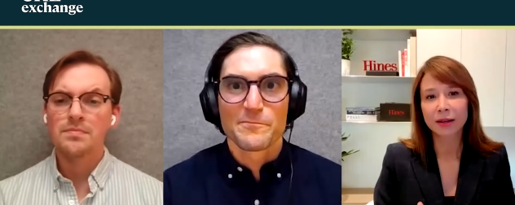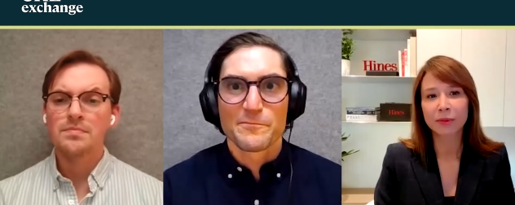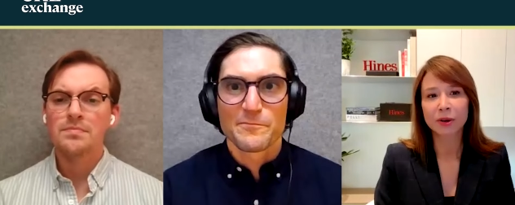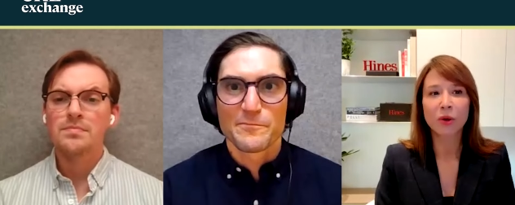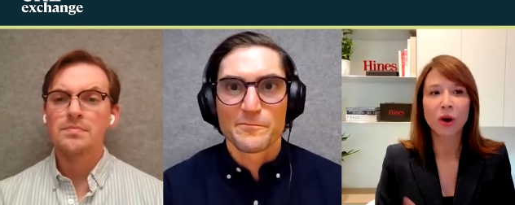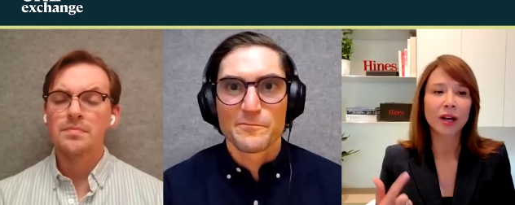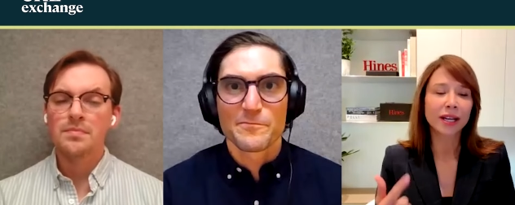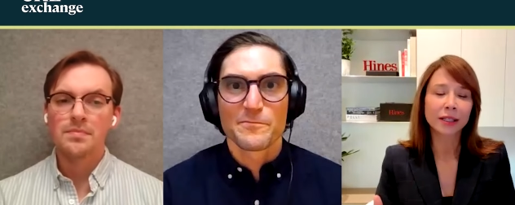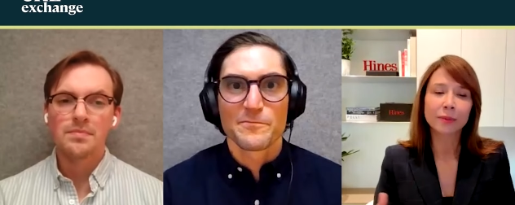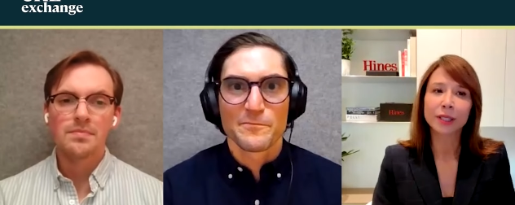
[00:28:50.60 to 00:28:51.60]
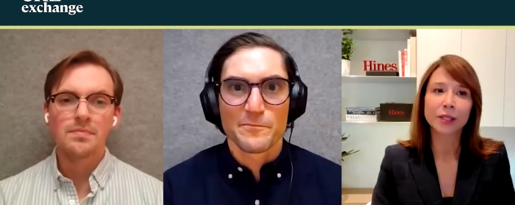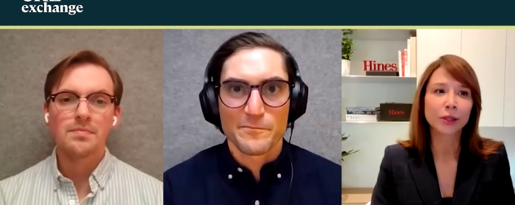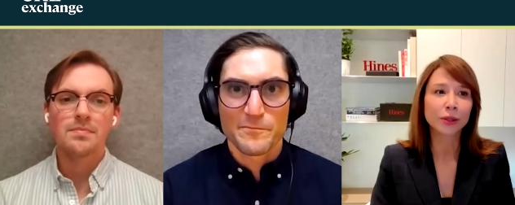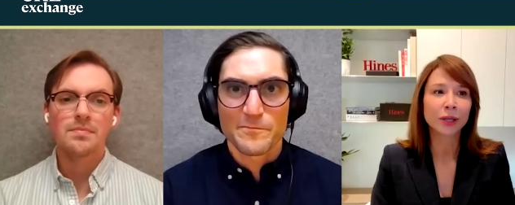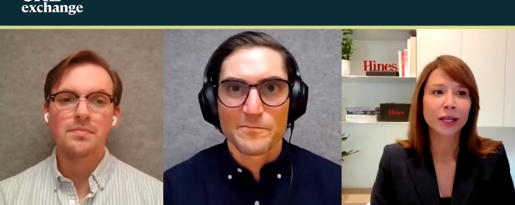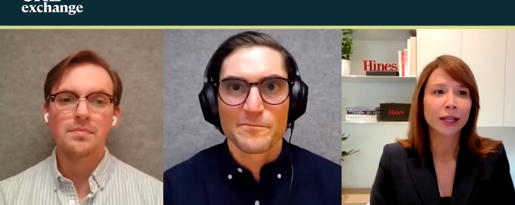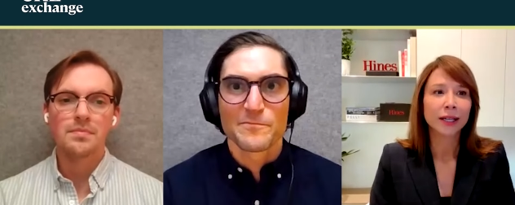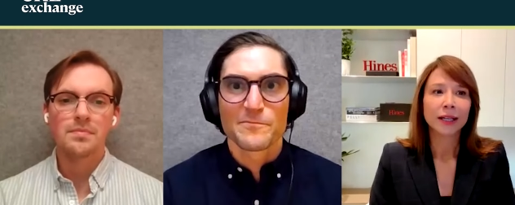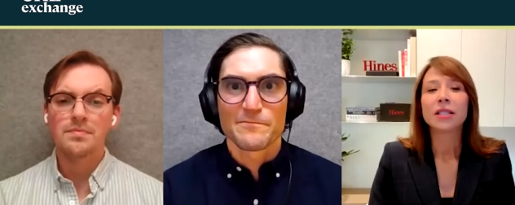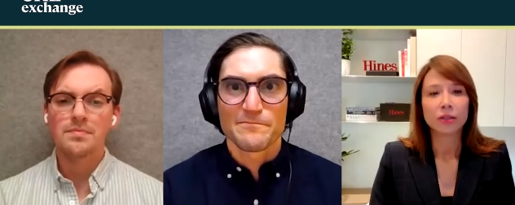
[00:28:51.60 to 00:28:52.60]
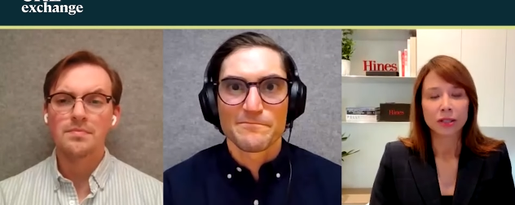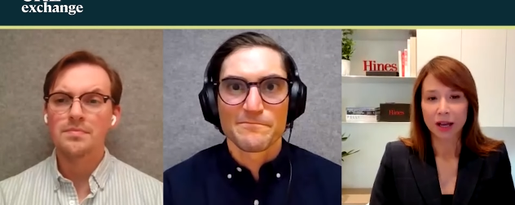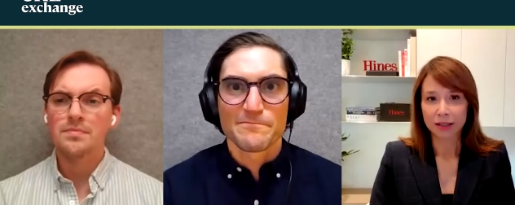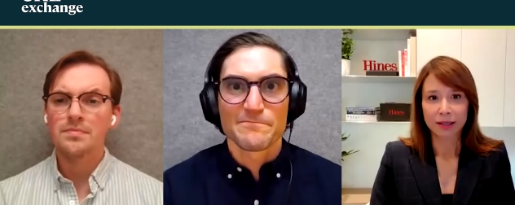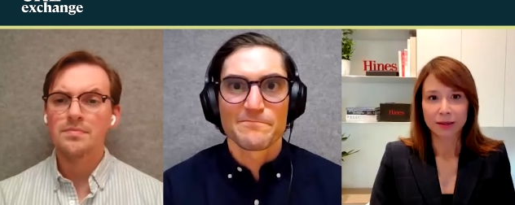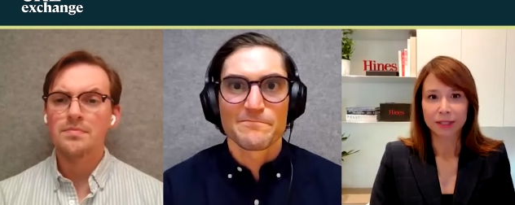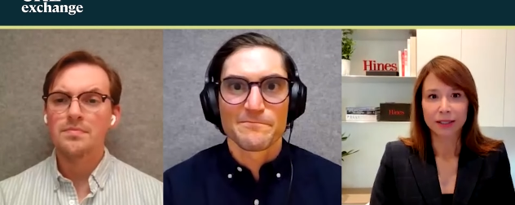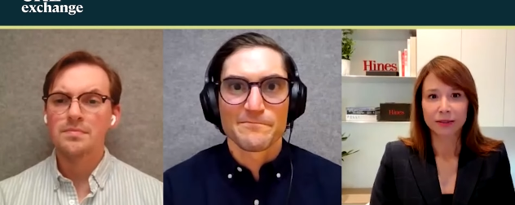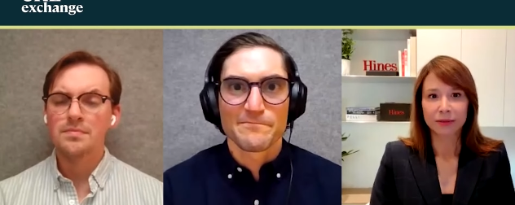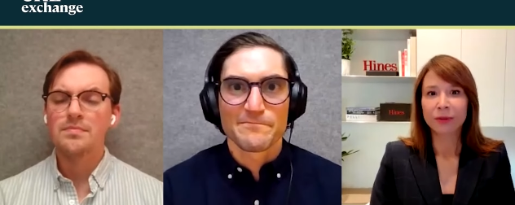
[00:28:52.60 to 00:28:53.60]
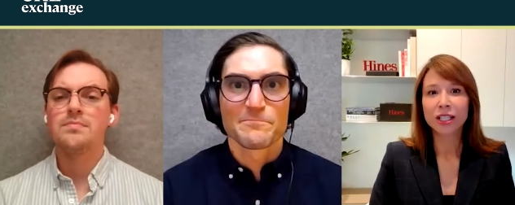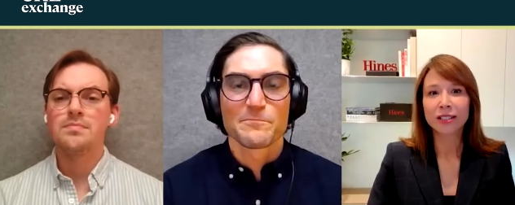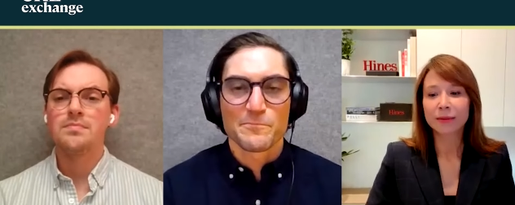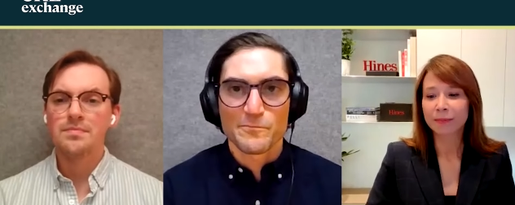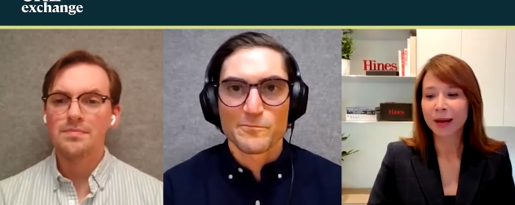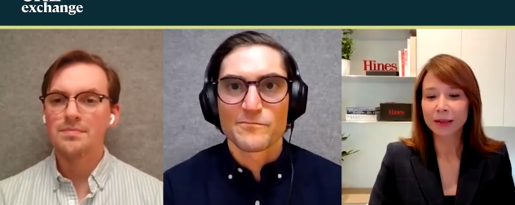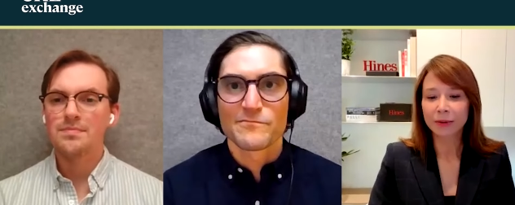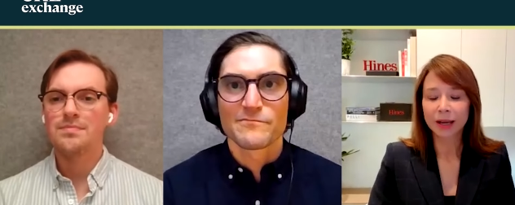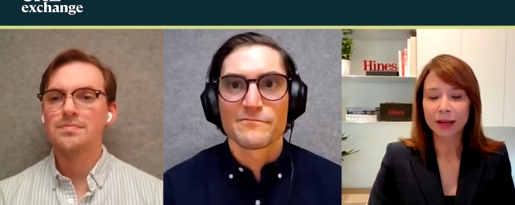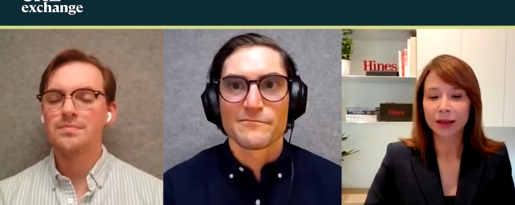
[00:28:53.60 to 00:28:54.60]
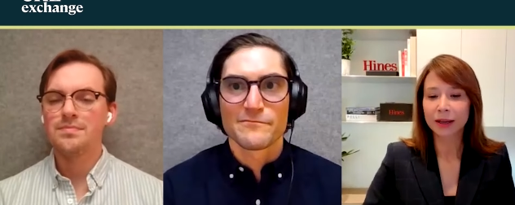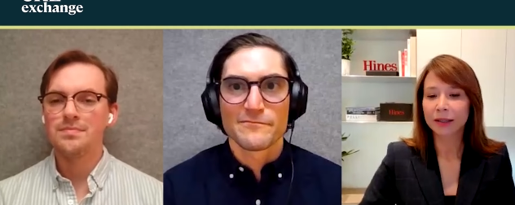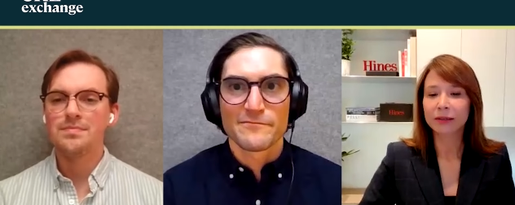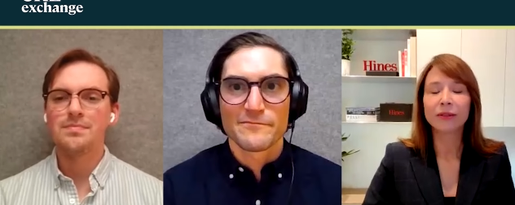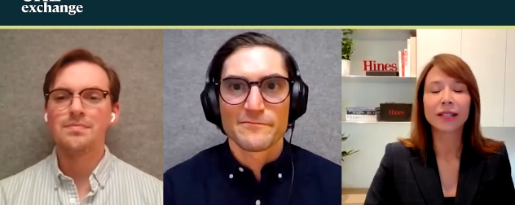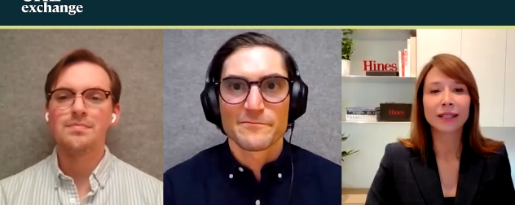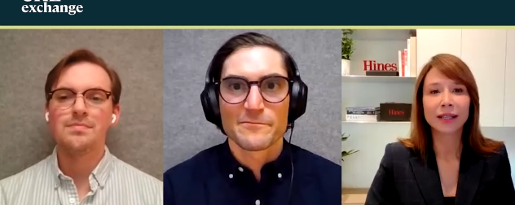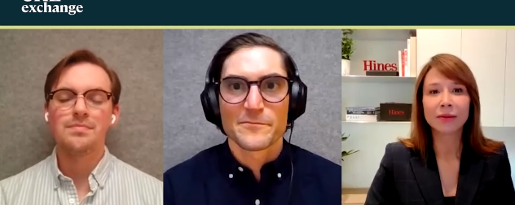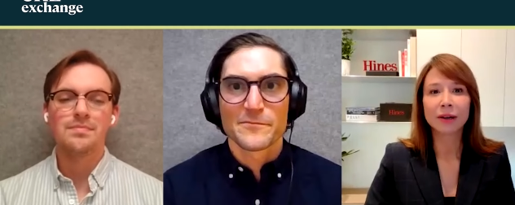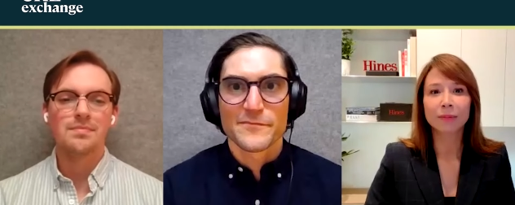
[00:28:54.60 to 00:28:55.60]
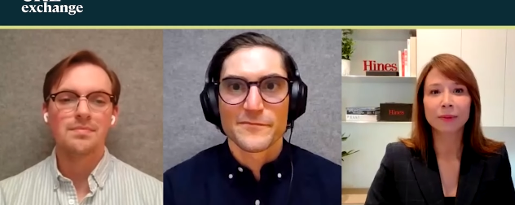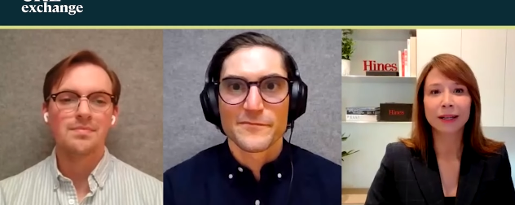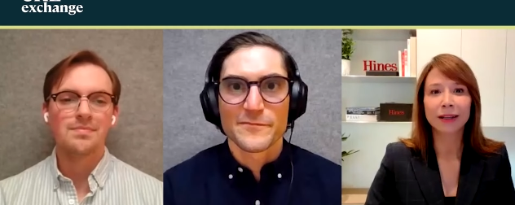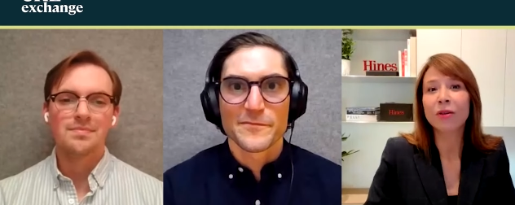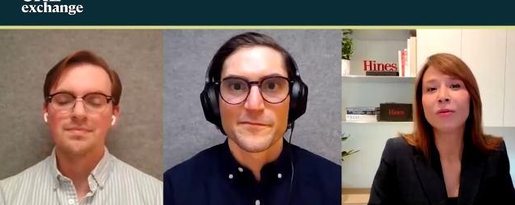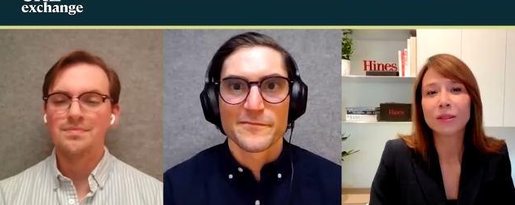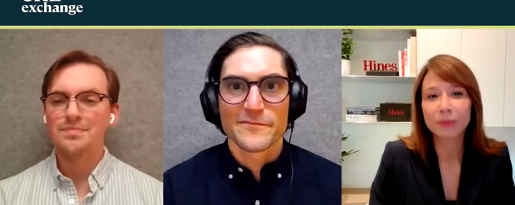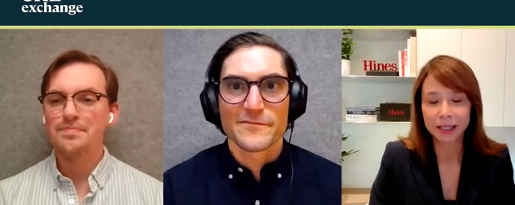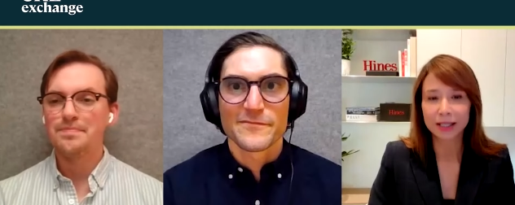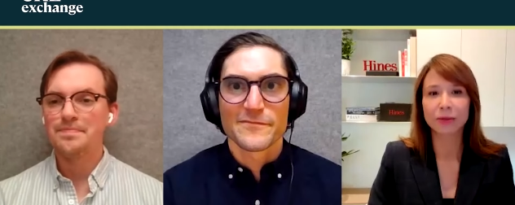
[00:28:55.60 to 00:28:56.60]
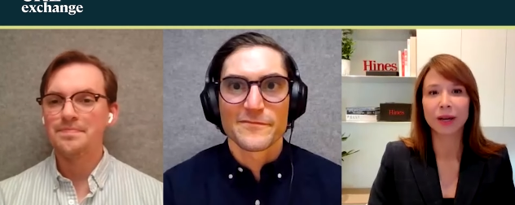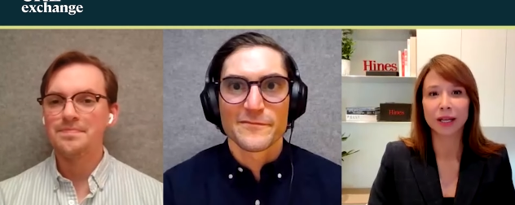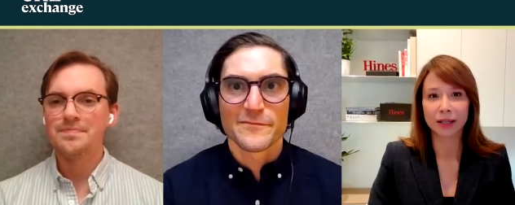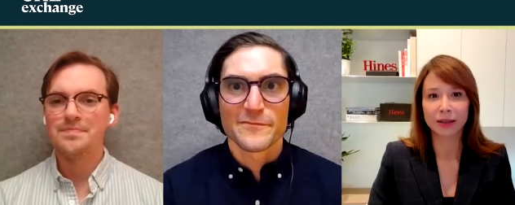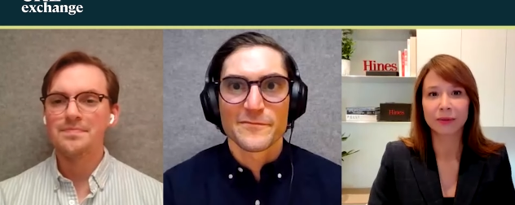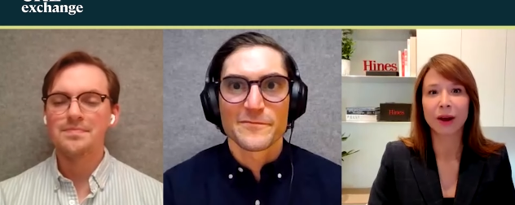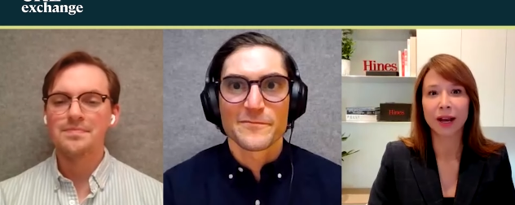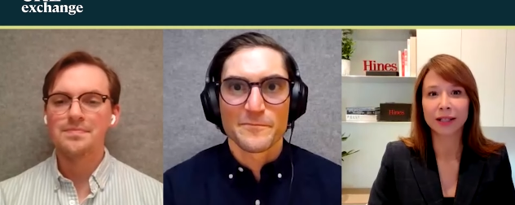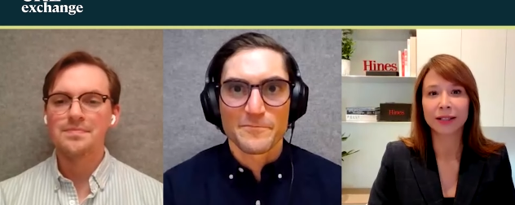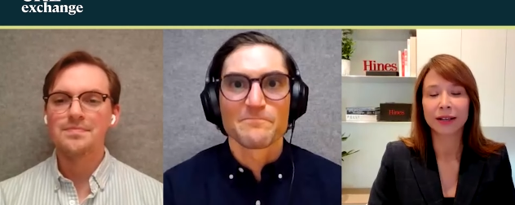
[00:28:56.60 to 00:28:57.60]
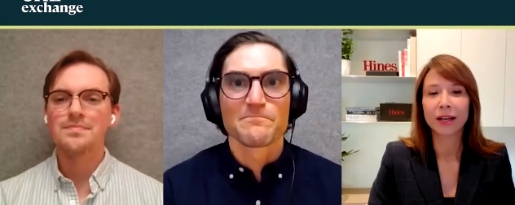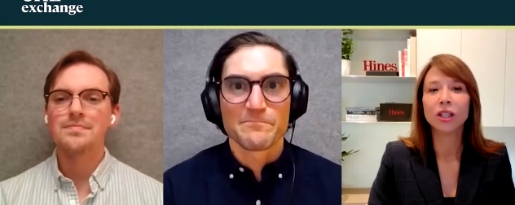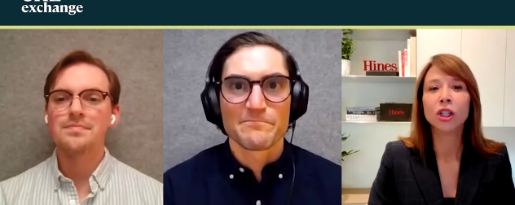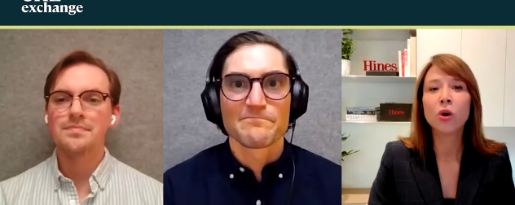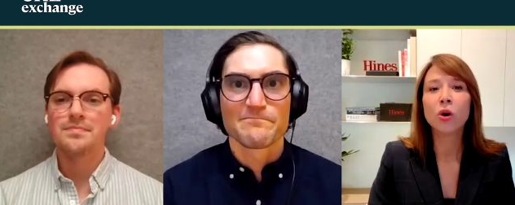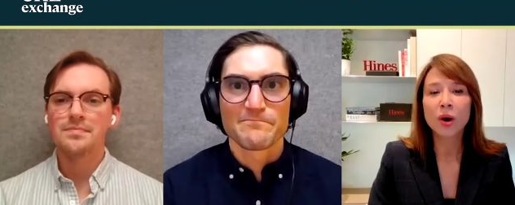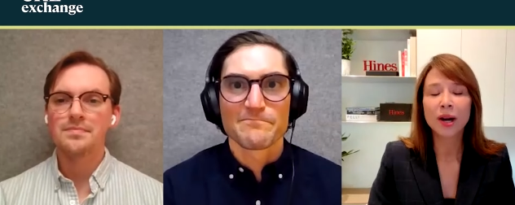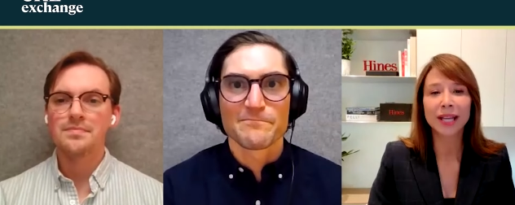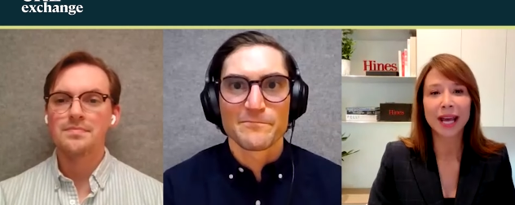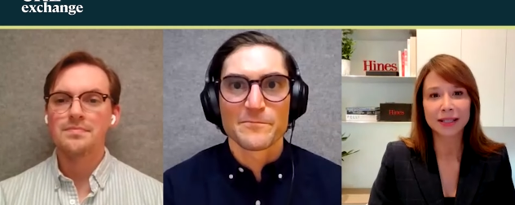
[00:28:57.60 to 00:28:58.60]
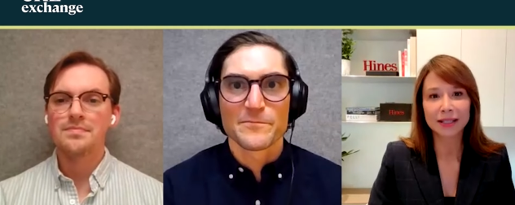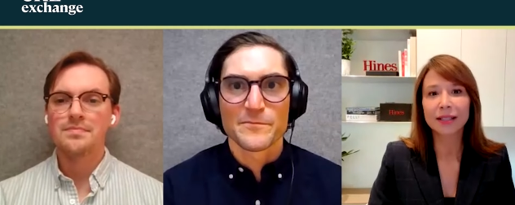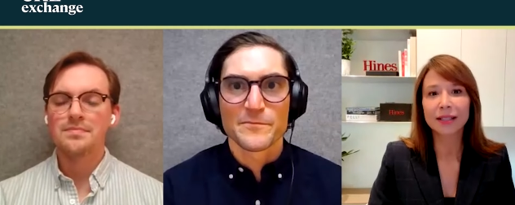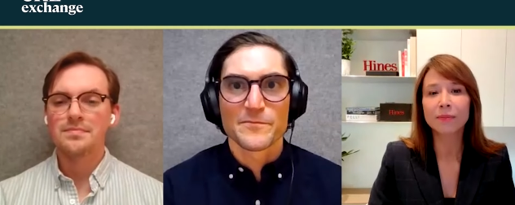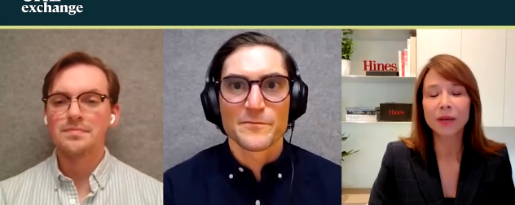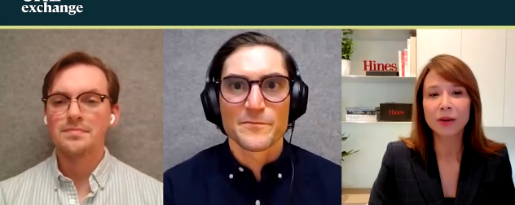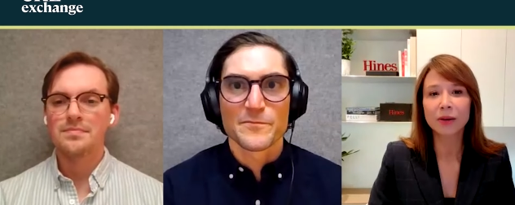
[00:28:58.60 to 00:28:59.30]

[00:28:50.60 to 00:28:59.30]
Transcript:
Speaker 1: That's number one. And number two, mixed use concepts, which is, by the way, you look at Europe, has always been this way, right? Lower density